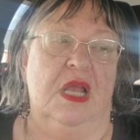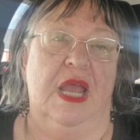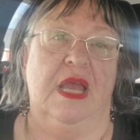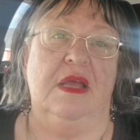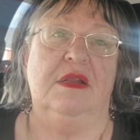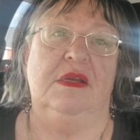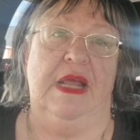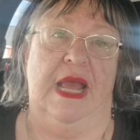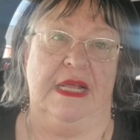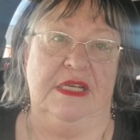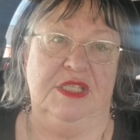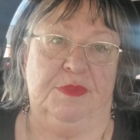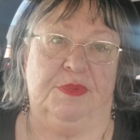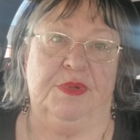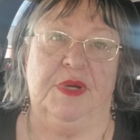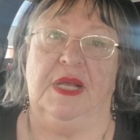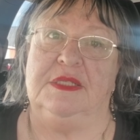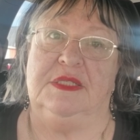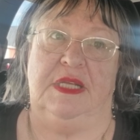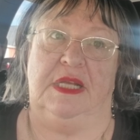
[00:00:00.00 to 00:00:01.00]
and, and
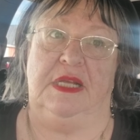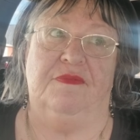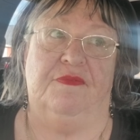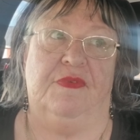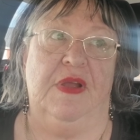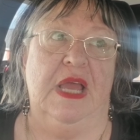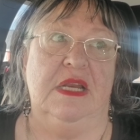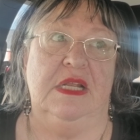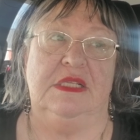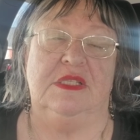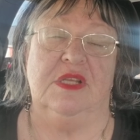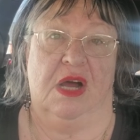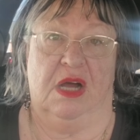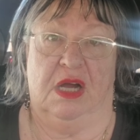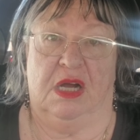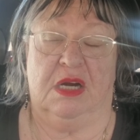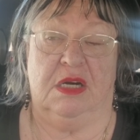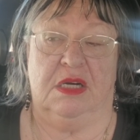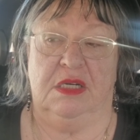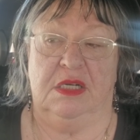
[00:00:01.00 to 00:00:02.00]
depressing, and it's
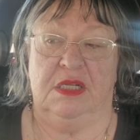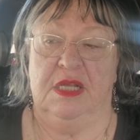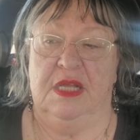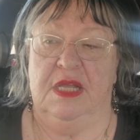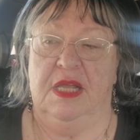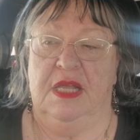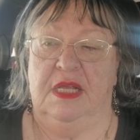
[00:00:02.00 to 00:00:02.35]
hard.